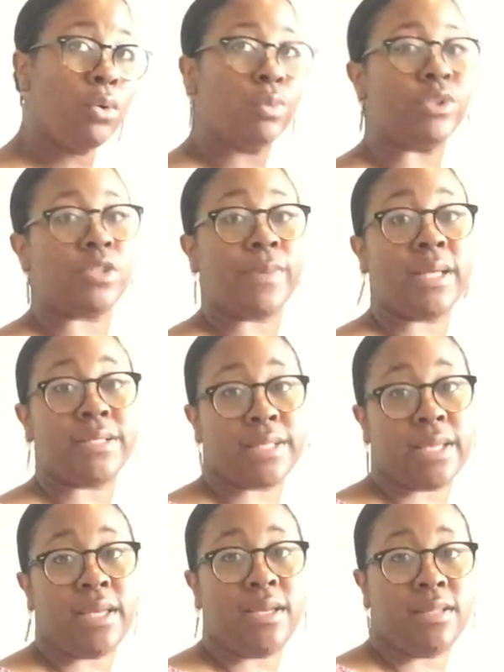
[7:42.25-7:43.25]
which means
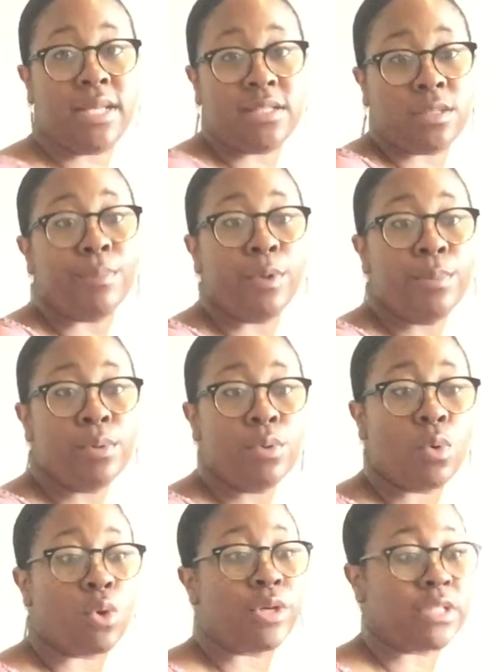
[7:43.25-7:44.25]
that he needs to
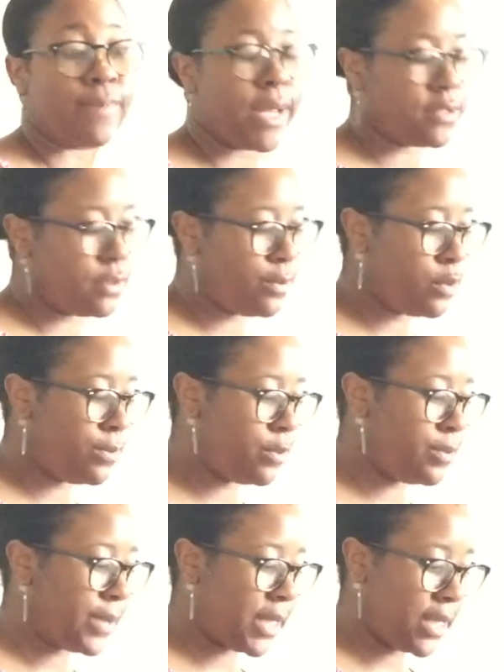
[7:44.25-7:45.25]
boo-boo or is about to
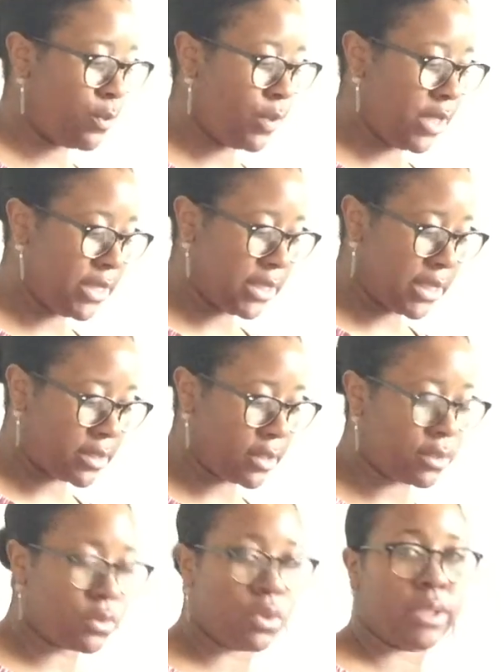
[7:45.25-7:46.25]
boo-boo, but when he sits on
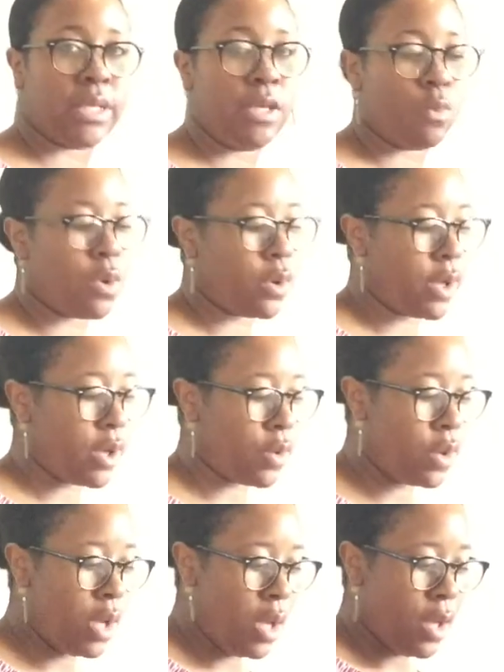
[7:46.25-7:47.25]
the toilet, he won't
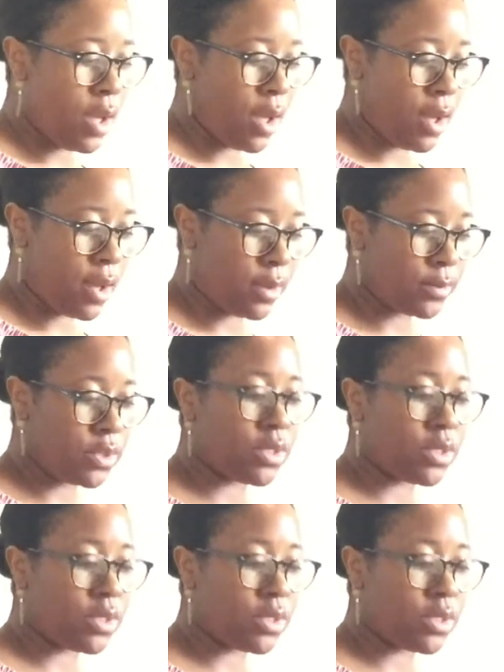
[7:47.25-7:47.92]
go. Um,